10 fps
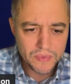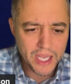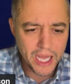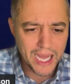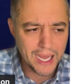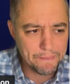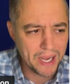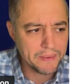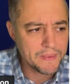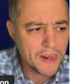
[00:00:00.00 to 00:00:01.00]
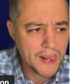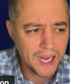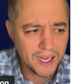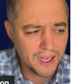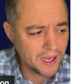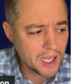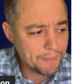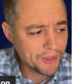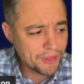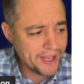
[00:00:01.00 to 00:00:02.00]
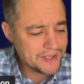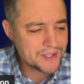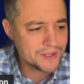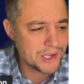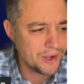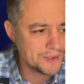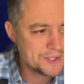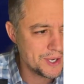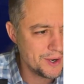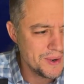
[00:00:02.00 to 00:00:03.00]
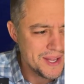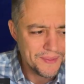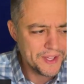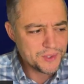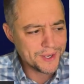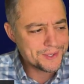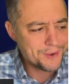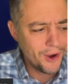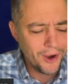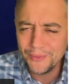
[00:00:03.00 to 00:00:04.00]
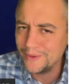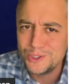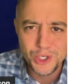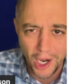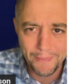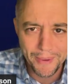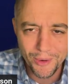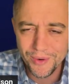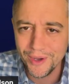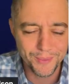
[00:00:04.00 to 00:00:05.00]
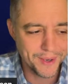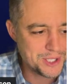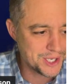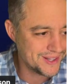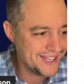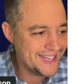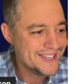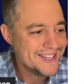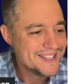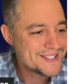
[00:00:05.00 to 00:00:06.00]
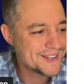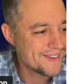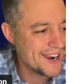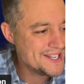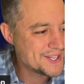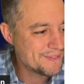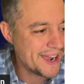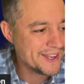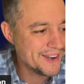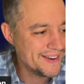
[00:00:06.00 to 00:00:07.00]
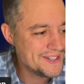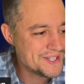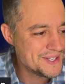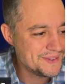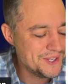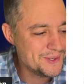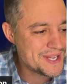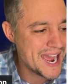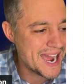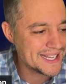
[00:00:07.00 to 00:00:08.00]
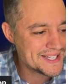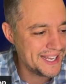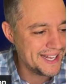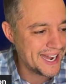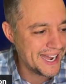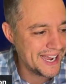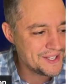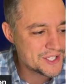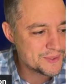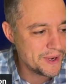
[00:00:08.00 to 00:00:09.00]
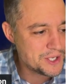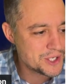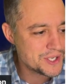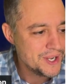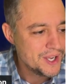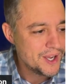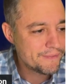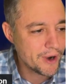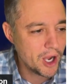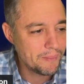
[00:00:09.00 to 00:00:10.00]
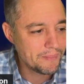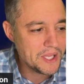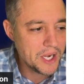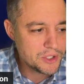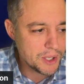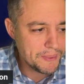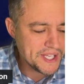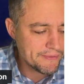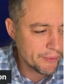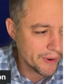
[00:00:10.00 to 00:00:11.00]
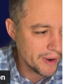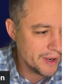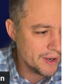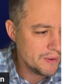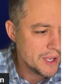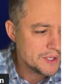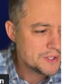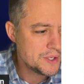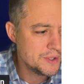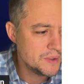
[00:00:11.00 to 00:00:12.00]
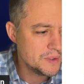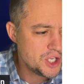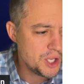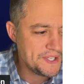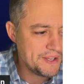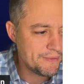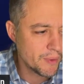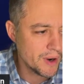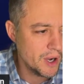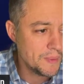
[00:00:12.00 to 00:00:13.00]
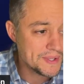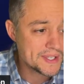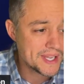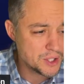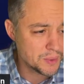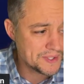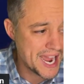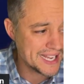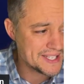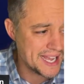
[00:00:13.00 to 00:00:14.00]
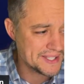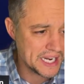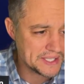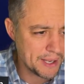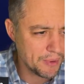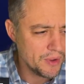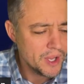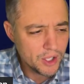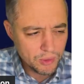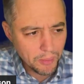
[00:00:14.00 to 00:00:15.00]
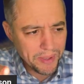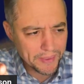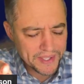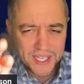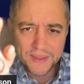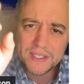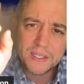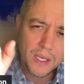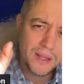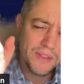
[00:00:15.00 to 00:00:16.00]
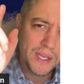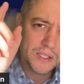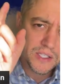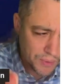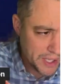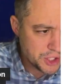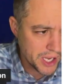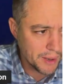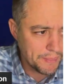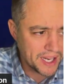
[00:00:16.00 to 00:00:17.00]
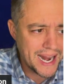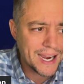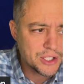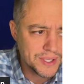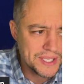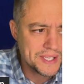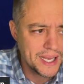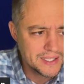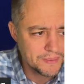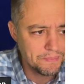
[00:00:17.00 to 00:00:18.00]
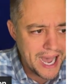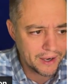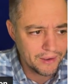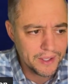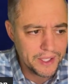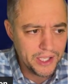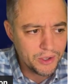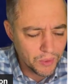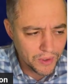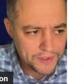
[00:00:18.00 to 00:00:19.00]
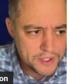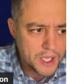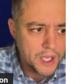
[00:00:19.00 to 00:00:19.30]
Uh, but uh, a, a, couple things. There's also, this was called Jawbone originally. So, right. So, if I go into new task and I switch from you know GPT 4o to GPT 4o with scheduled tasks as an example. You won't be able to see this in the screen share, but it actually says model equals